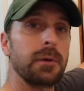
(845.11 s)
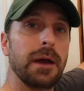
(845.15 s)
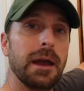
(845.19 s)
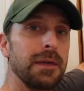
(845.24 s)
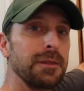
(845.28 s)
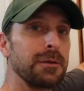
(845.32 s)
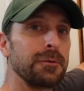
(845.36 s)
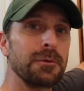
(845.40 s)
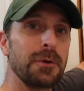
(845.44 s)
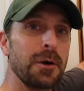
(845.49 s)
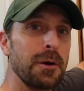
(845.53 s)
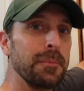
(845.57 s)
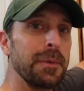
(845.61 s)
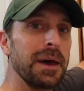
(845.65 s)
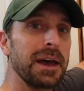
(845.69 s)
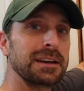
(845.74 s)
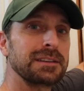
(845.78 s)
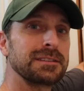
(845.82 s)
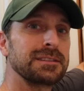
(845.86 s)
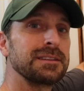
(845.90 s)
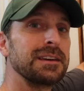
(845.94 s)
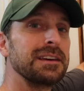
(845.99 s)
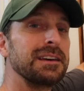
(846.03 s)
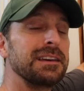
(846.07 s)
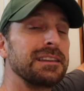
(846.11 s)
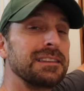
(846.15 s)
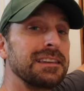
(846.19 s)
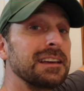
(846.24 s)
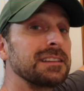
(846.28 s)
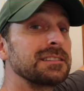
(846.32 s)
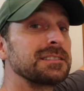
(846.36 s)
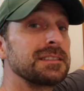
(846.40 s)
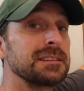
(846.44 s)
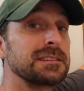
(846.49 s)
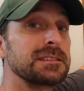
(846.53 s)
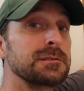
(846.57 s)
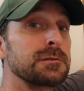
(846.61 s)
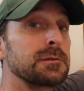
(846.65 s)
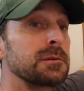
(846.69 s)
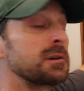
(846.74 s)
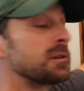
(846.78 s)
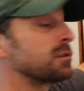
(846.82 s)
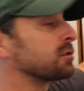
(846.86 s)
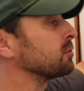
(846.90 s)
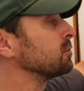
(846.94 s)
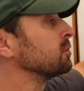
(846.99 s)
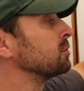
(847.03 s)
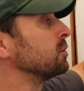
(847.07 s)
ran the Romex that
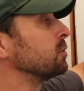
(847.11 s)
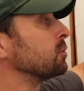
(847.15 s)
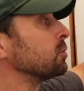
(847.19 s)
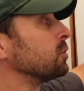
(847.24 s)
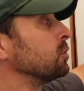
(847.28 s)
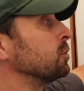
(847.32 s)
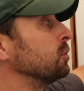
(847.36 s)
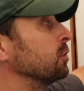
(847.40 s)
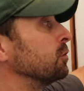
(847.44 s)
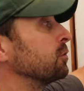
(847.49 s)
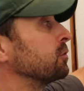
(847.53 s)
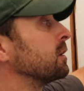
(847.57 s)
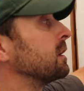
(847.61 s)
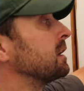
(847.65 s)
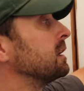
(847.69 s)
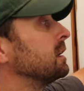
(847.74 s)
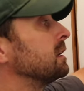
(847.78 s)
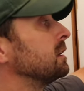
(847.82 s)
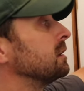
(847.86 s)
6.3 through the roof.